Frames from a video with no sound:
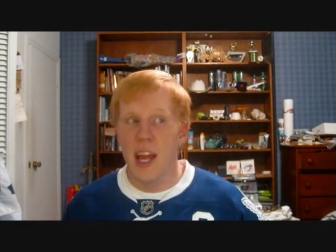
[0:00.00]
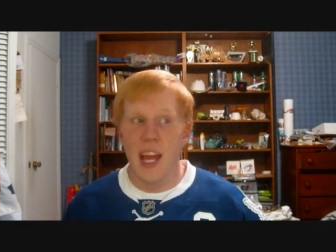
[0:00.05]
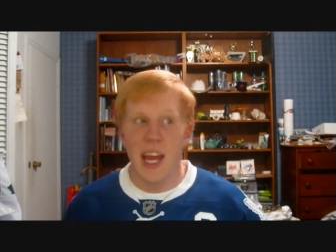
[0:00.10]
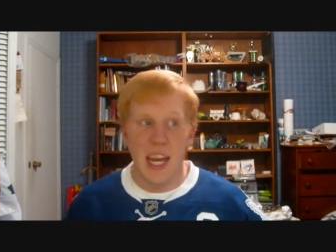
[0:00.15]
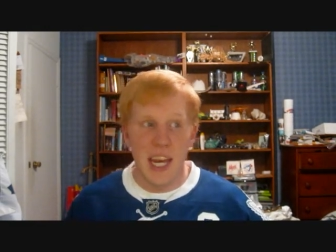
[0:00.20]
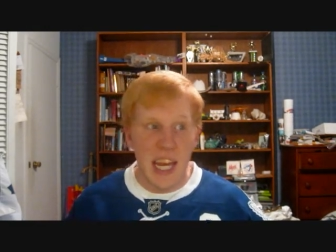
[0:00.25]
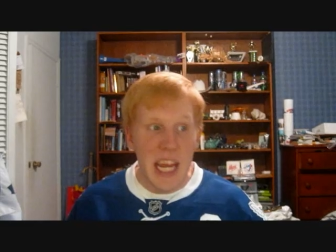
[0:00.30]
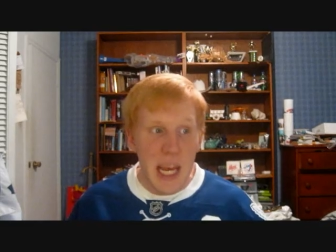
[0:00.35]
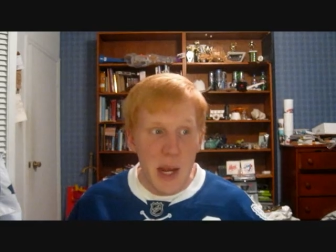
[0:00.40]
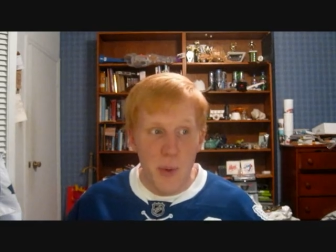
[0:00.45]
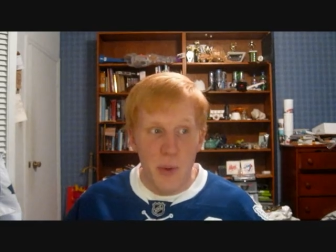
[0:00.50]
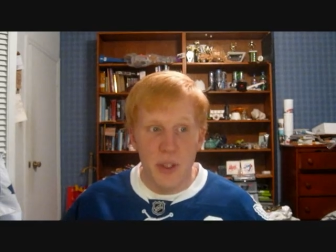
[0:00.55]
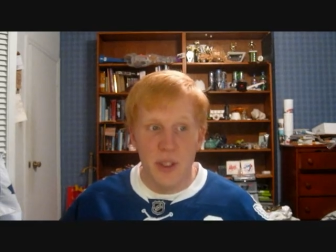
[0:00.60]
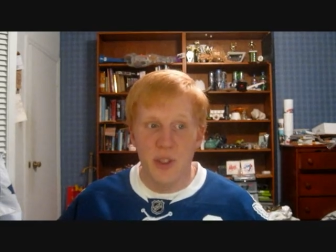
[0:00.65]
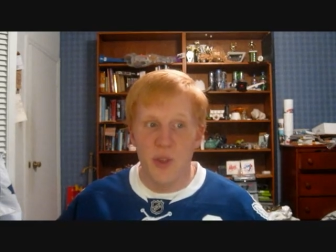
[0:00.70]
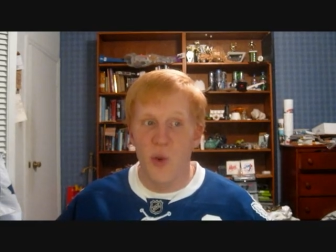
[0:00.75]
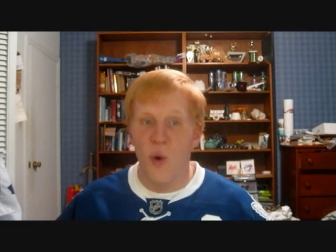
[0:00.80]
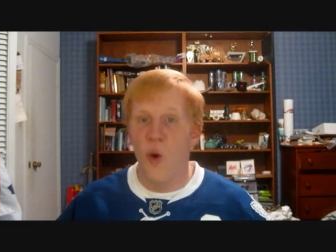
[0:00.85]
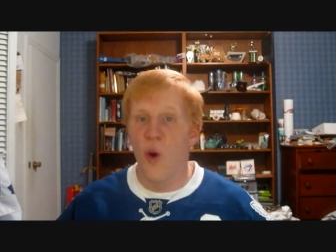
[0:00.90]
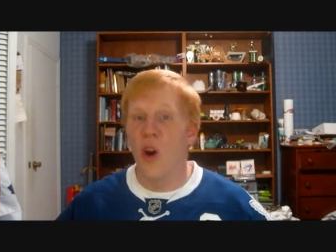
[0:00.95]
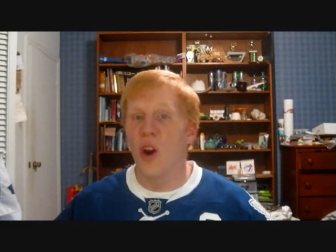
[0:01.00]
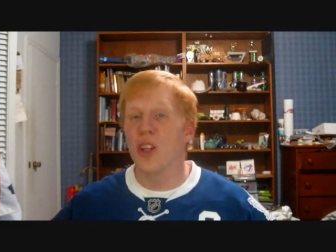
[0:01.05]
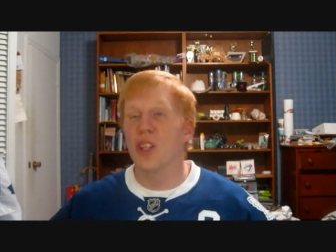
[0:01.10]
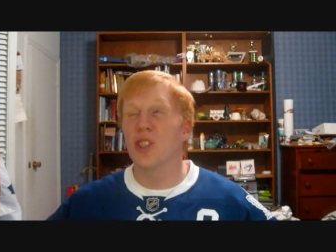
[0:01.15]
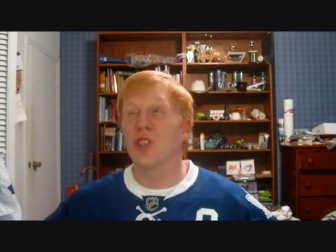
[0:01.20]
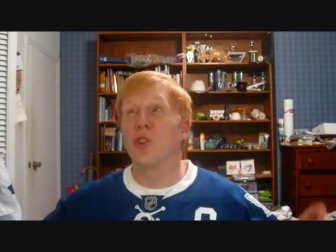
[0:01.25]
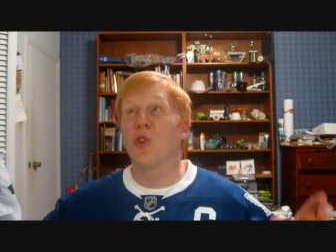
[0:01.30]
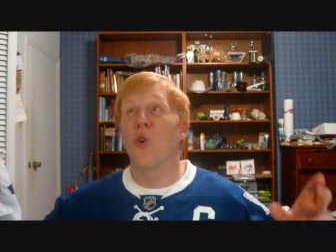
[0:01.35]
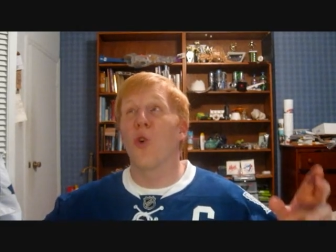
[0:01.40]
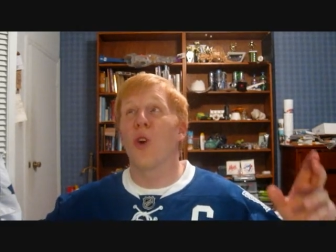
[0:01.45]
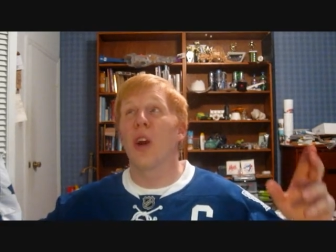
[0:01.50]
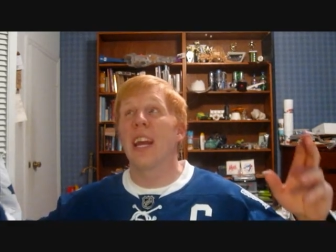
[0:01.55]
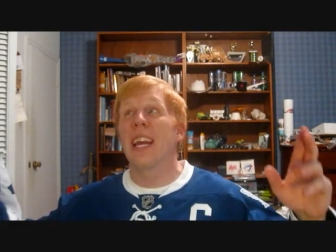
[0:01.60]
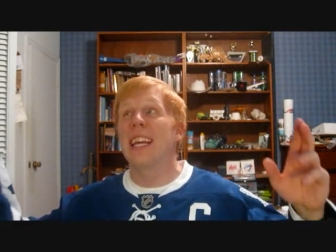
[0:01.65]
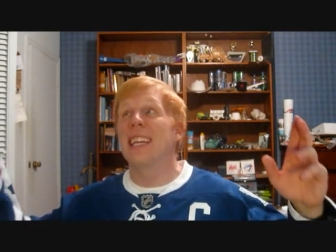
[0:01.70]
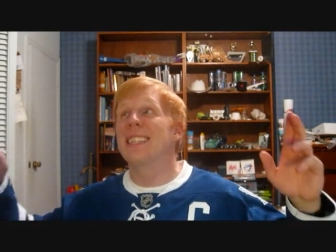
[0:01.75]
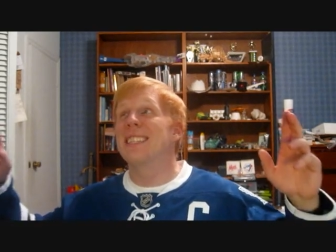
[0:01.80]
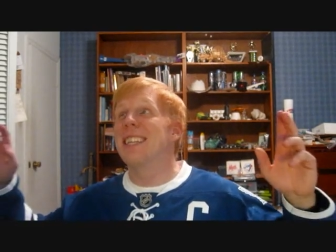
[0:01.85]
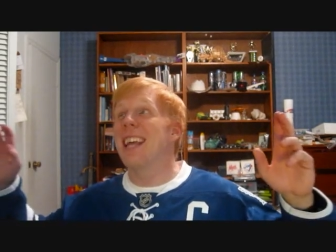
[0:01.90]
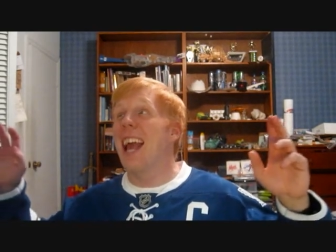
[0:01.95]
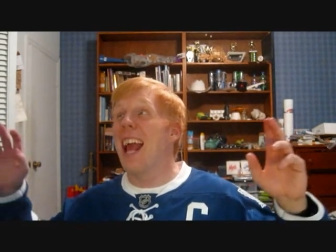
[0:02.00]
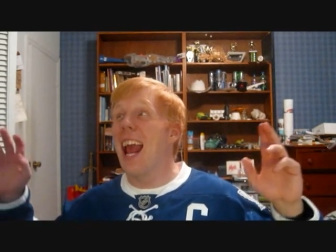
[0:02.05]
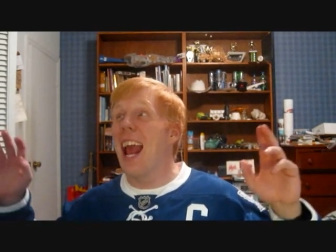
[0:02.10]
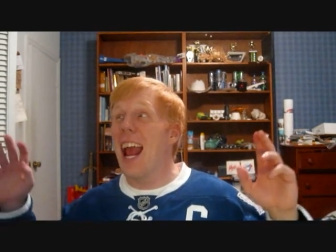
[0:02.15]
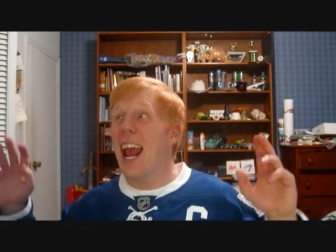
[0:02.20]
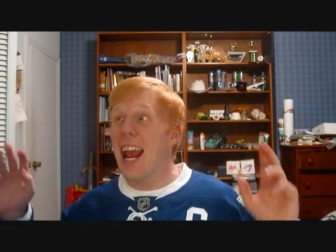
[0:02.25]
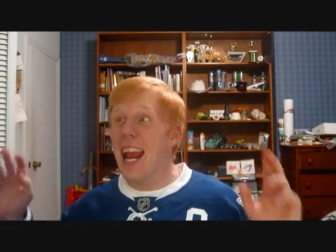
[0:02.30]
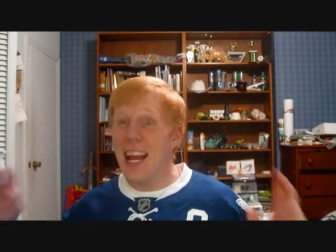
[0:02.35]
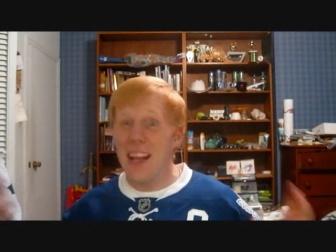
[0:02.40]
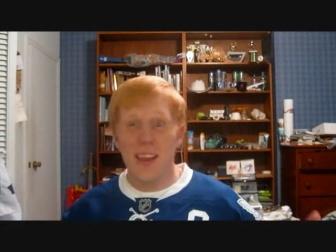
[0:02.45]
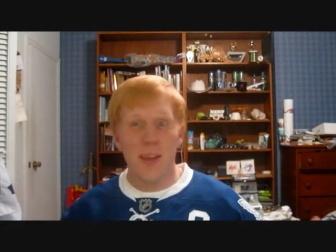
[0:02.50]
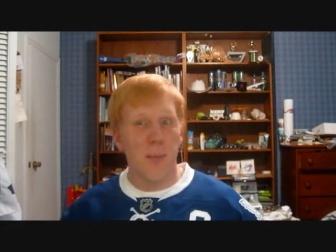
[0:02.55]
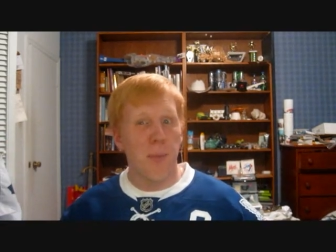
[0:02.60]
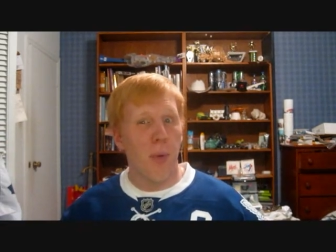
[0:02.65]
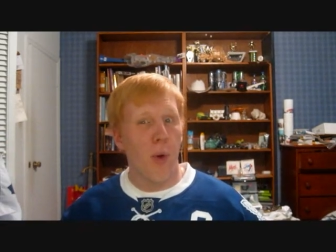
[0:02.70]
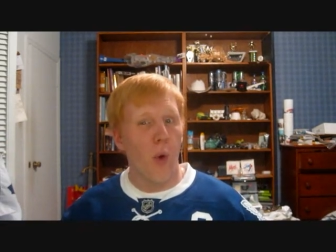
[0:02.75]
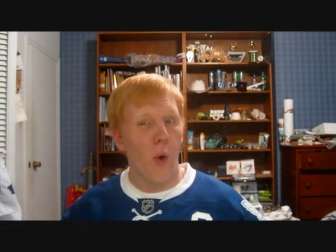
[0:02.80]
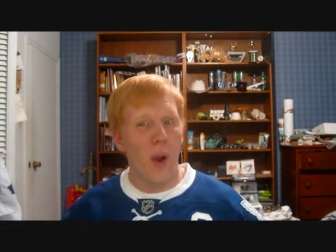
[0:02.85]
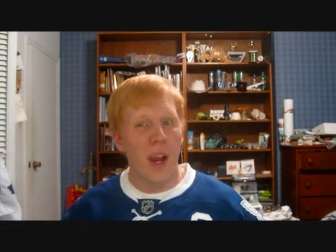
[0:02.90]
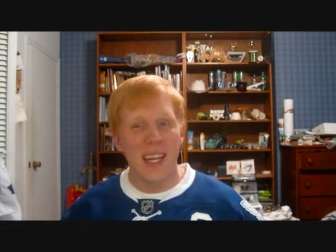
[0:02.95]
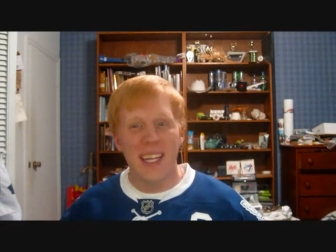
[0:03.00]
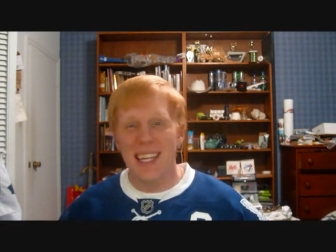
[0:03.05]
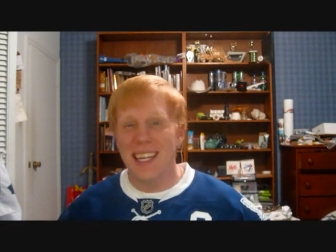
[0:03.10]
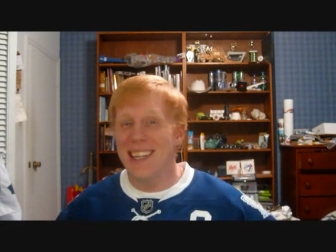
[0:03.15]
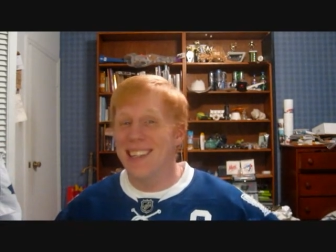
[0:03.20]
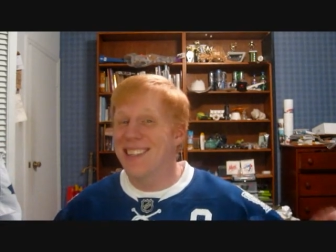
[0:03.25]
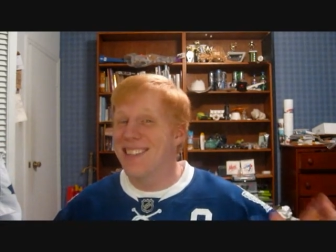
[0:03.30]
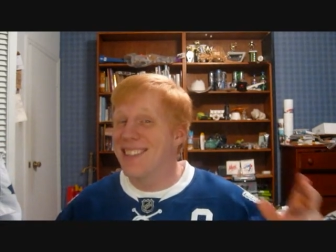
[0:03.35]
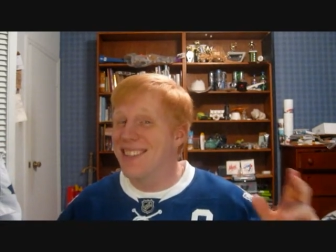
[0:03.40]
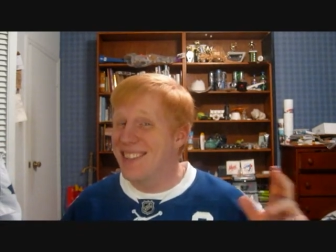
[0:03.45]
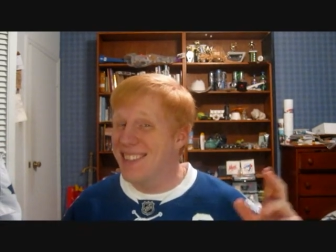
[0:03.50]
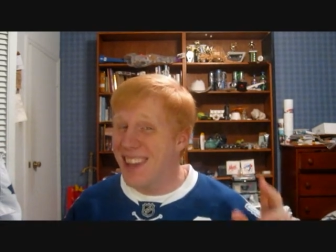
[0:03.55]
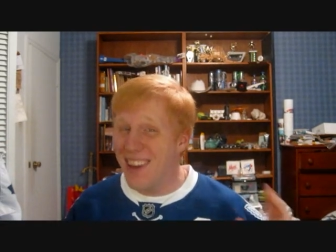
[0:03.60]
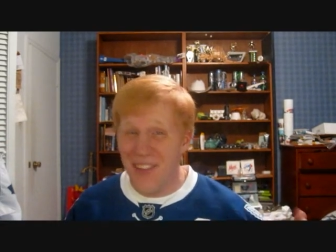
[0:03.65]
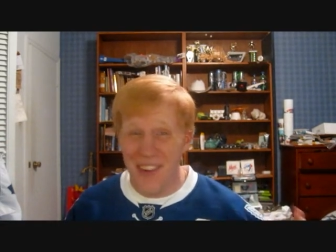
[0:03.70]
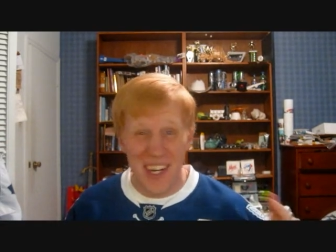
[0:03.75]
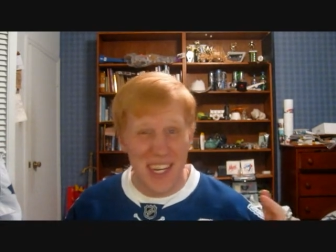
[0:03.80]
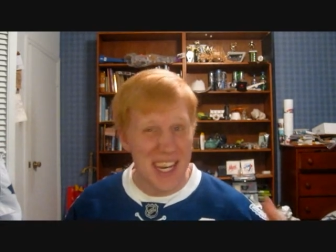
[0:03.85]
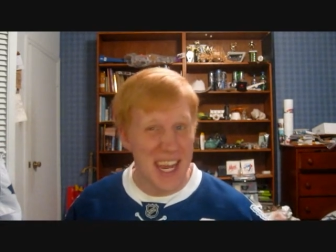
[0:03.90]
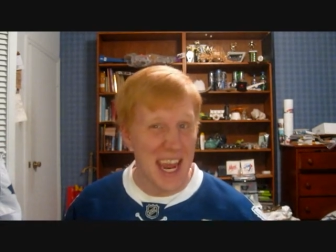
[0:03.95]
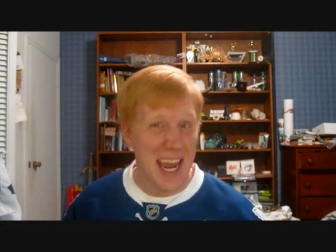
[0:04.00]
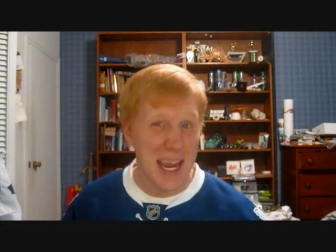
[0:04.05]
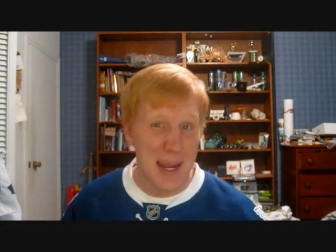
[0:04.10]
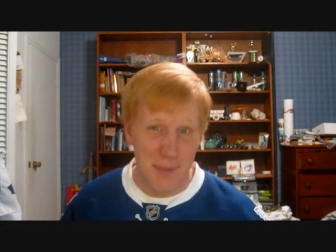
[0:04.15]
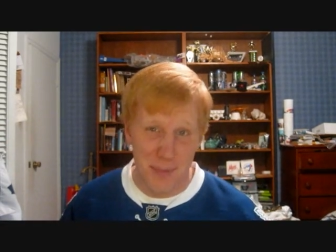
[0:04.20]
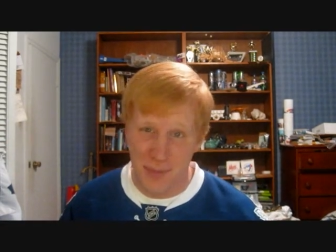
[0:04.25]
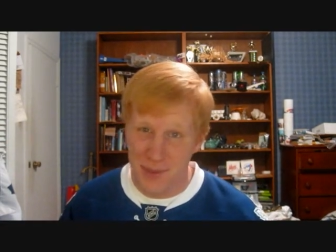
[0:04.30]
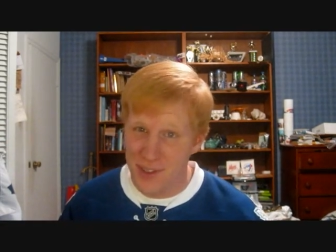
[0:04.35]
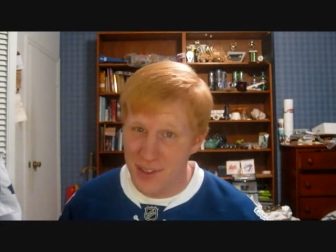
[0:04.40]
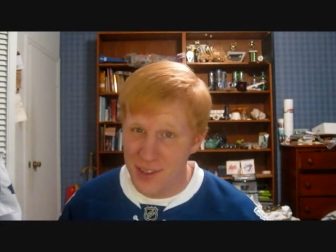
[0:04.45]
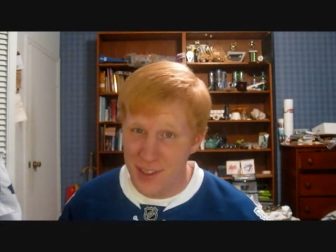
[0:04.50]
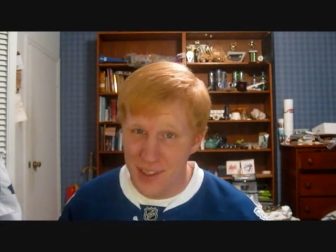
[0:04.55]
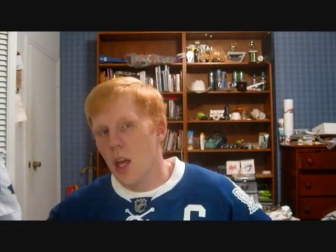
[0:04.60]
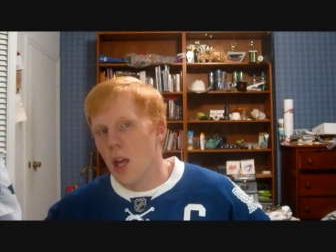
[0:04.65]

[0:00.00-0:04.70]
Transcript: and he would score, scoring his eighth point in seven games.